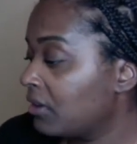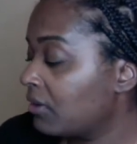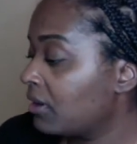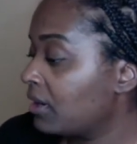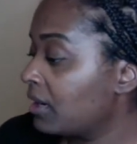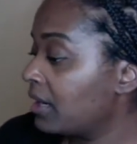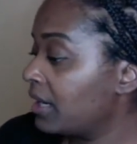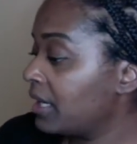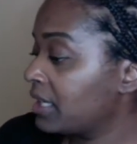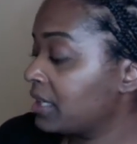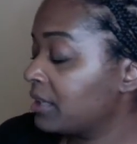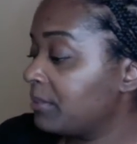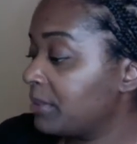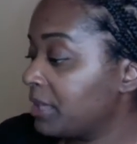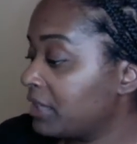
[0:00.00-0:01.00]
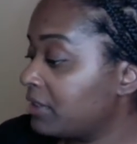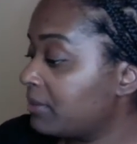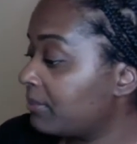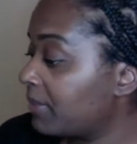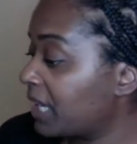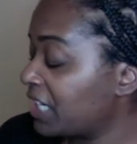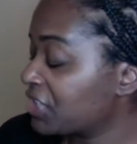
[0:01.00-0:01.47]
Or it could be the
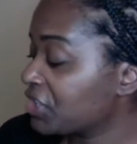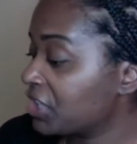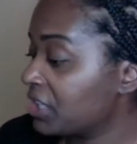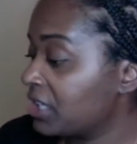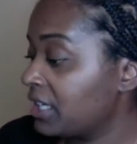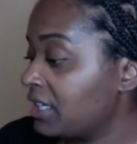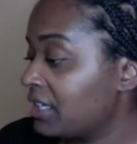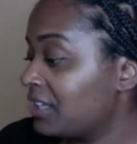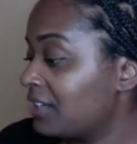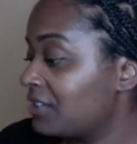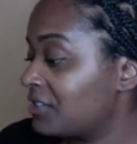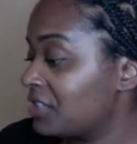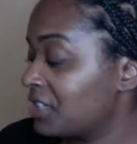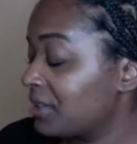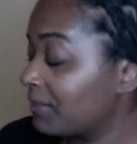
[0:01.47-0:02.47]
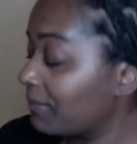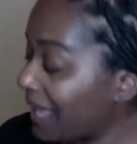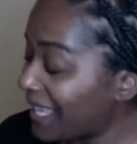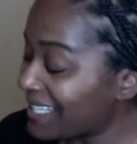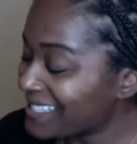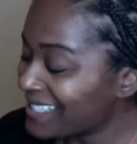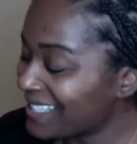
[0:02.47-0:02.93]
masculine energy, the
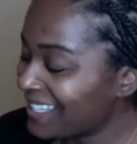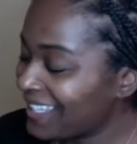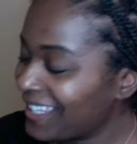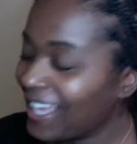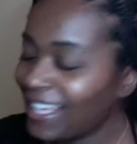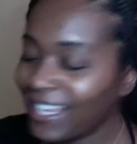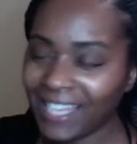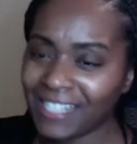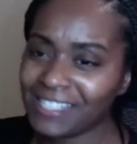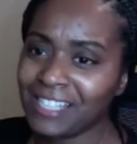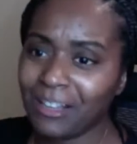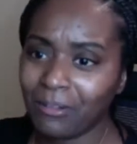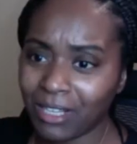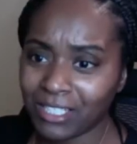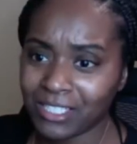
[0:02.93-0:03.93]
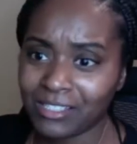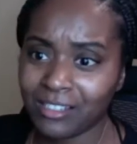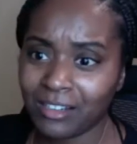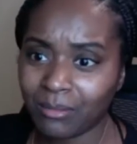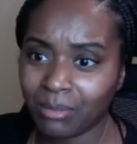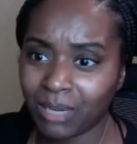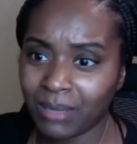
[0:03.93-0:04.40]
masculine. I gotta stop watching
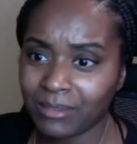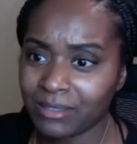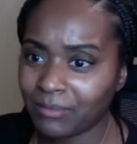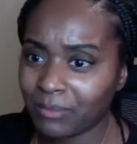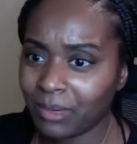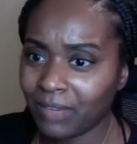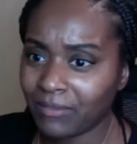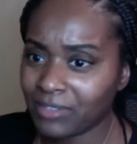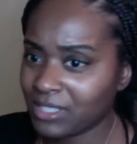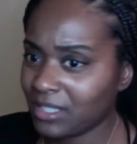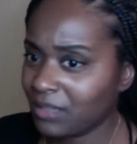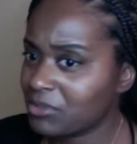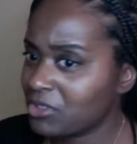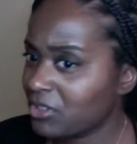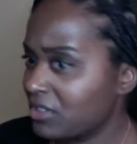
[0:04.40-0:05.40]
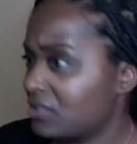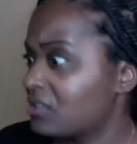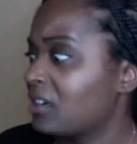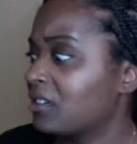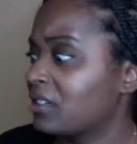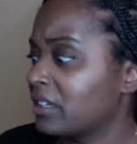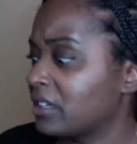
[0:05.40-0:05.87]
tarot prophecy. I'm starting to
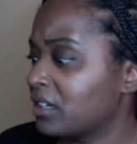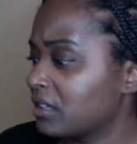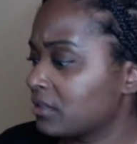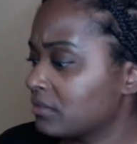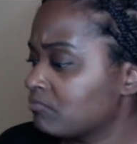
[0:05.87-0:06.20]
talk like her